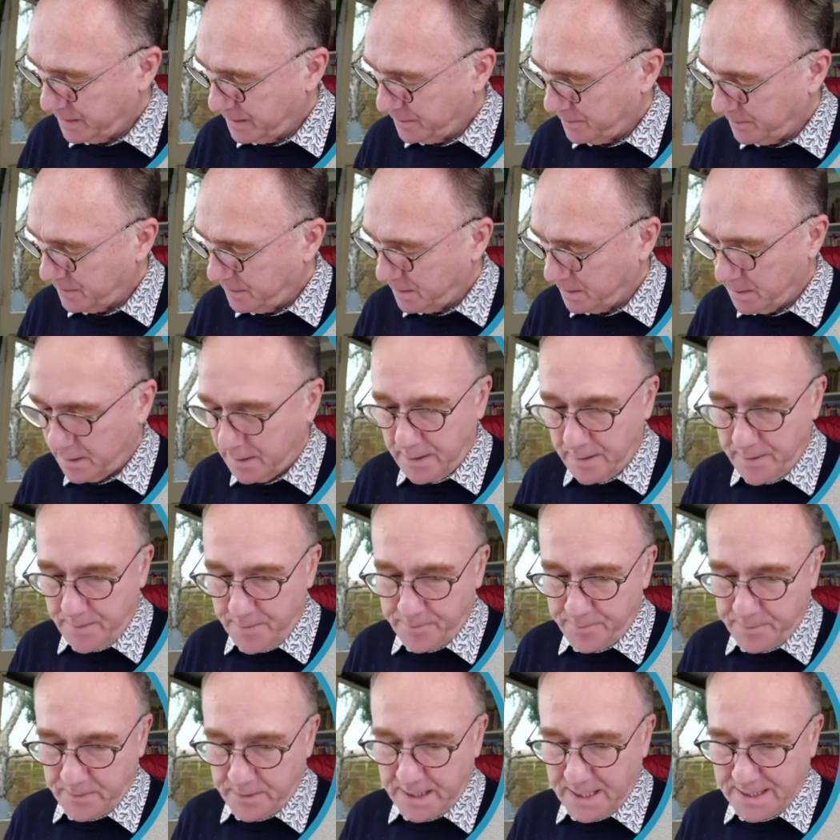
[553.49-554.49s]
There we are.
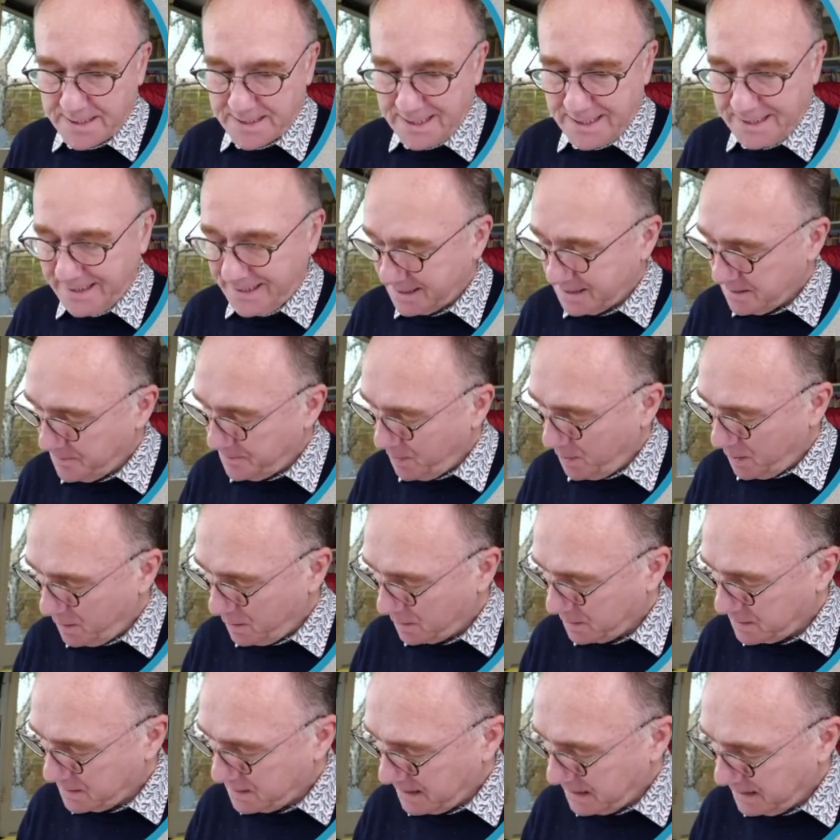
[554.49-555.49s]
That's a
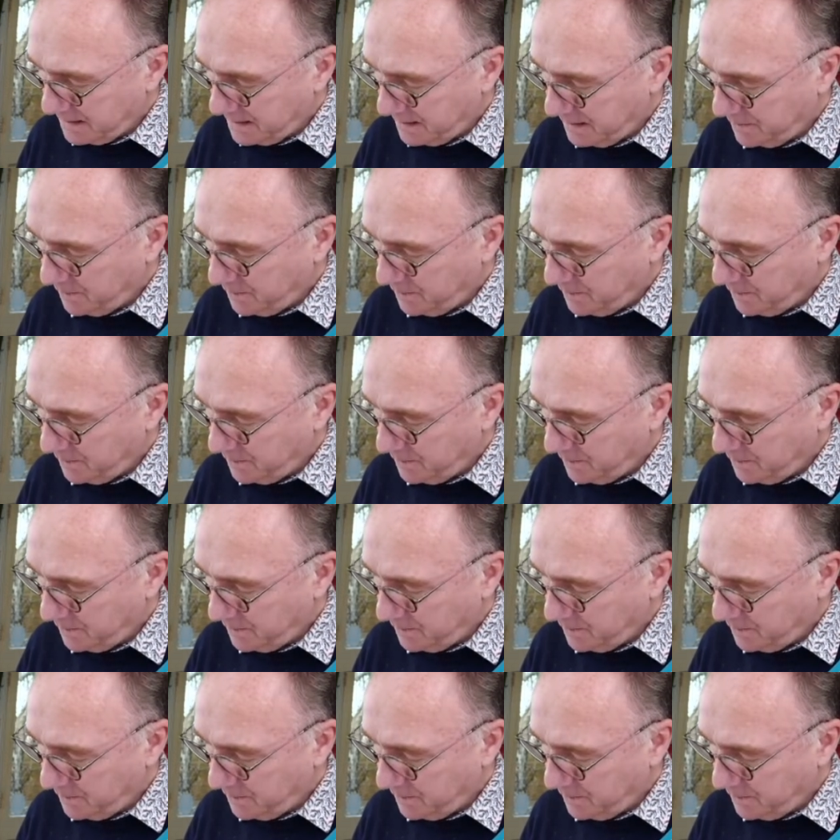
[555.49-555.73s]
letterbox, and